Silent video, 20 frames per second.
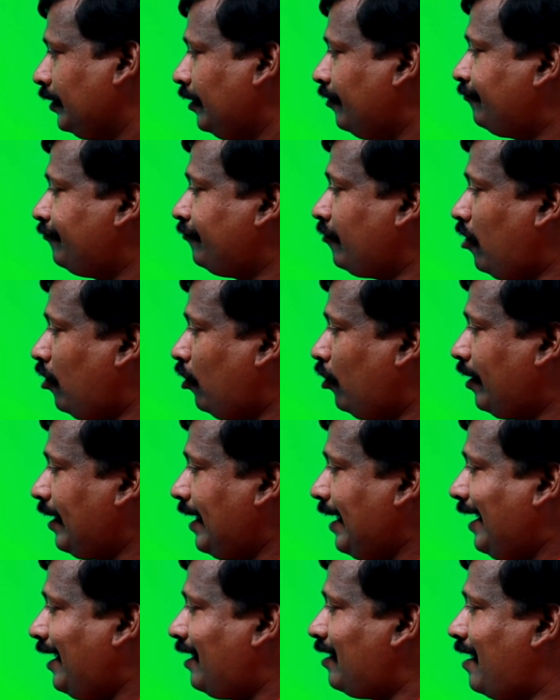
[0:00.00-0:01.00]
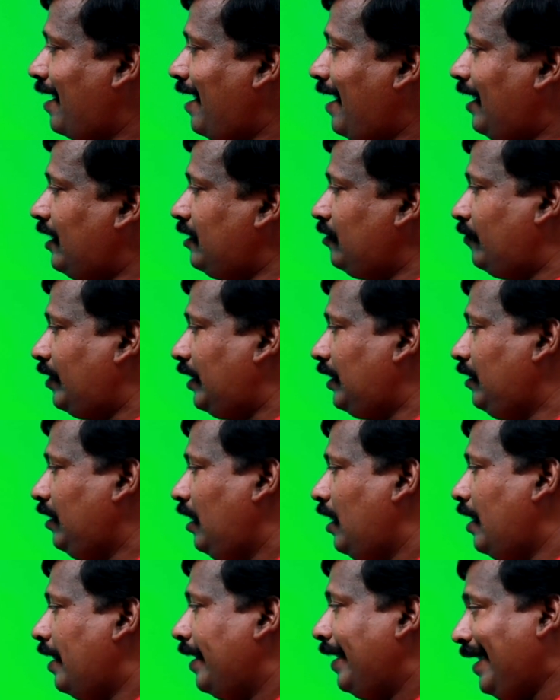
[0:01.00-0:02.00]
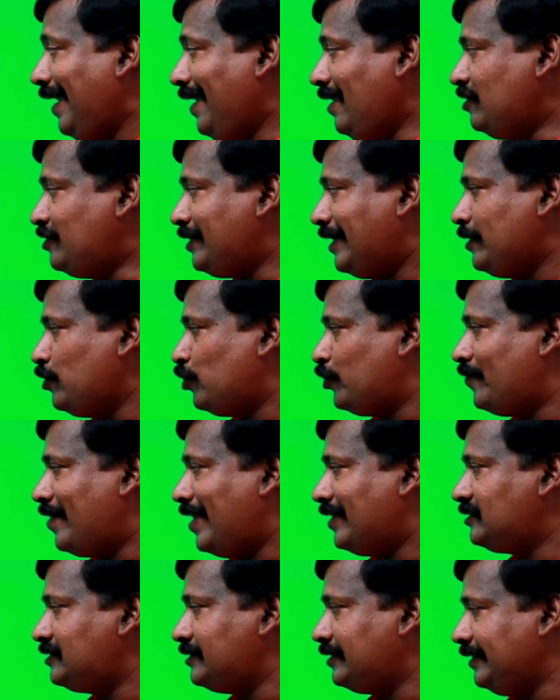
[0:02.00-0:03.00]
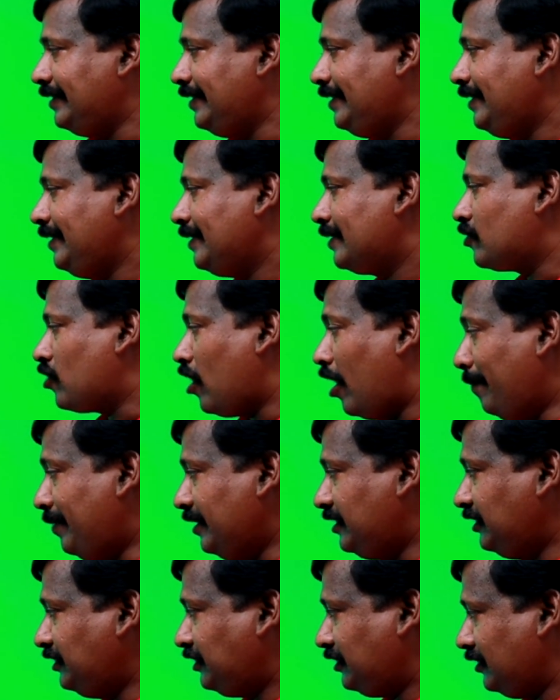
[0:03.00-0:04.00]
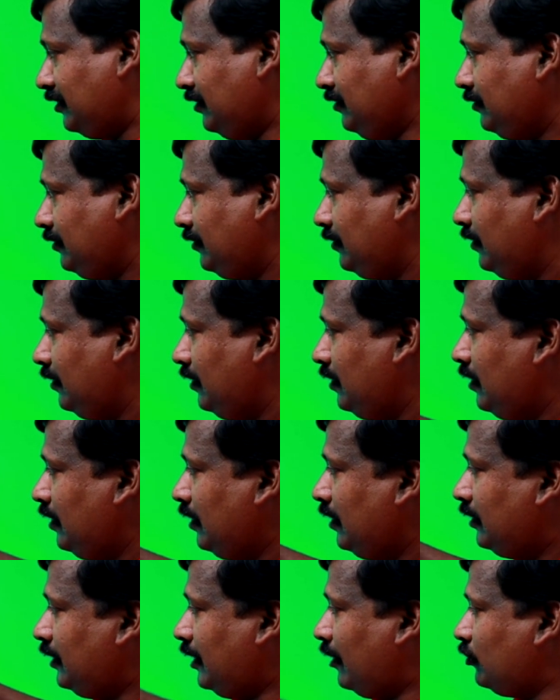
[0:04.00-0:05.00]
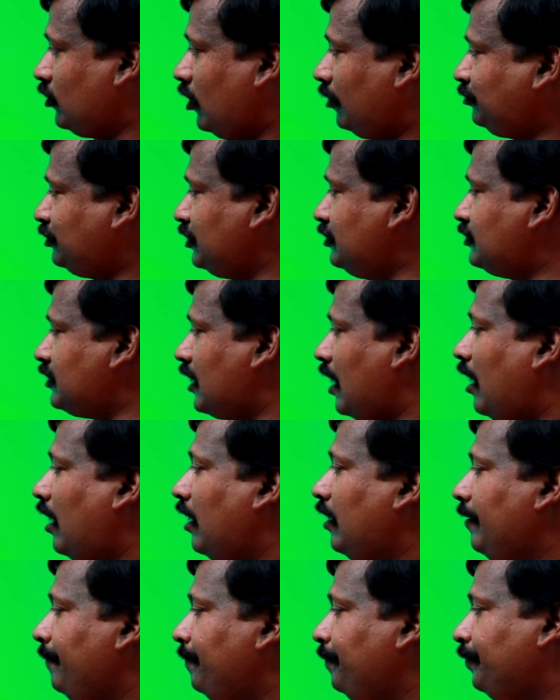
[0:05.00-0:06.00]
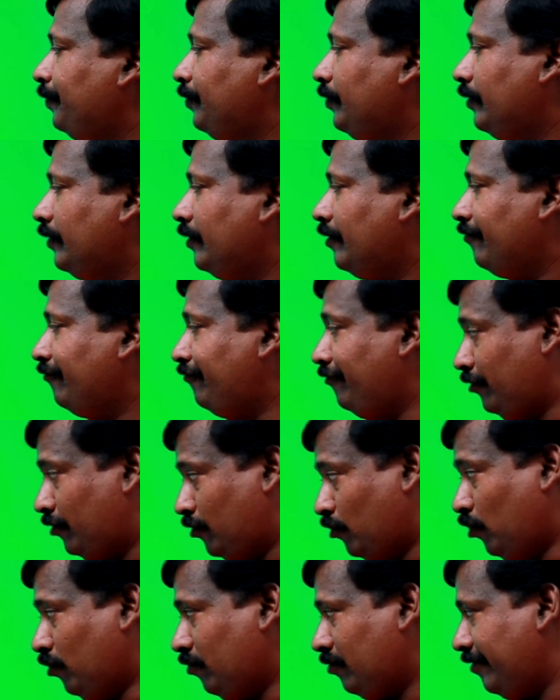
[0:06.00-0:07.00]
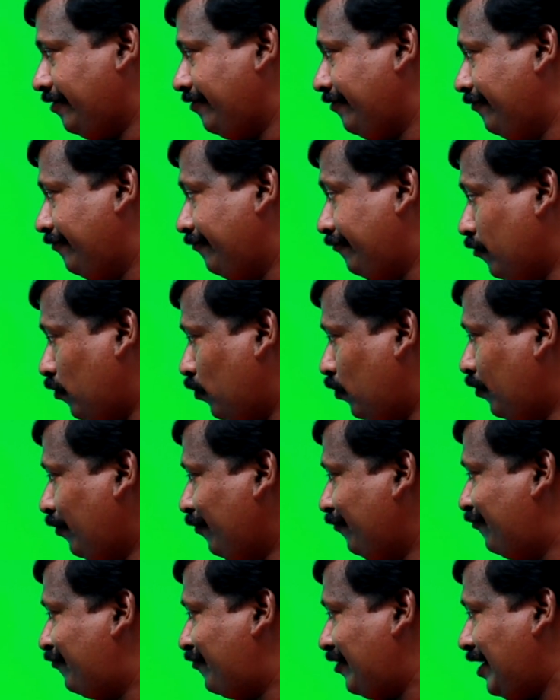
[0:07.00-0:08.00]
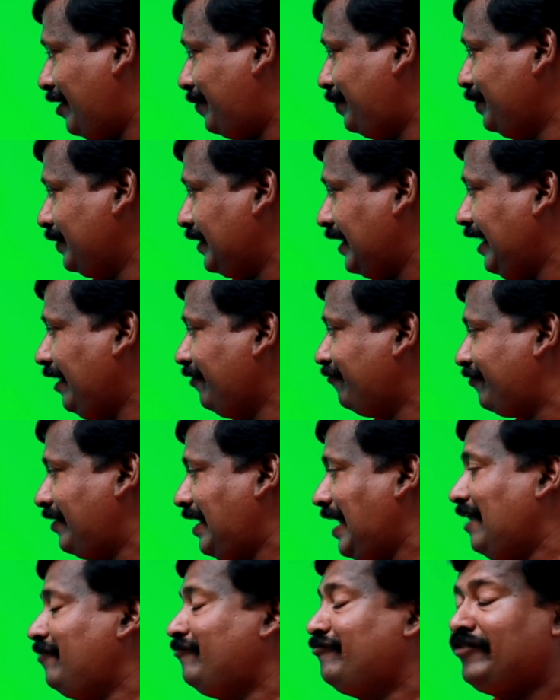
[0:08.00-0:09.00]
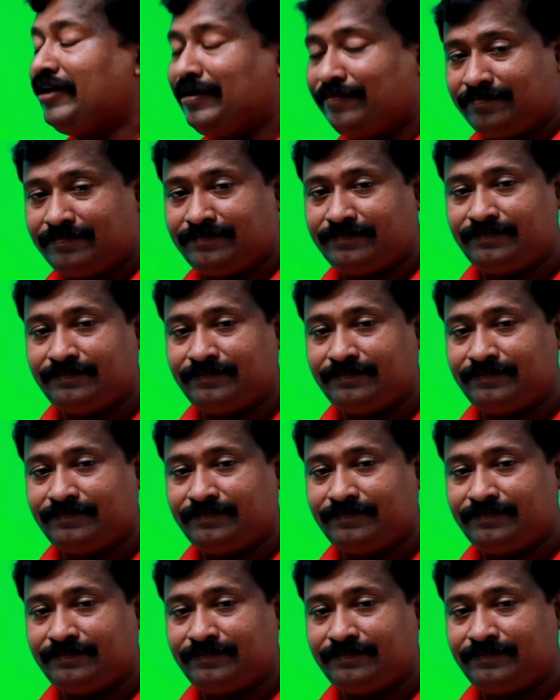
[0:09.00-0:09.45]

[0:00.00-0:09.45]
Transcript: for an annual inter-university competition. Now the options are furor, for, from, if, and from.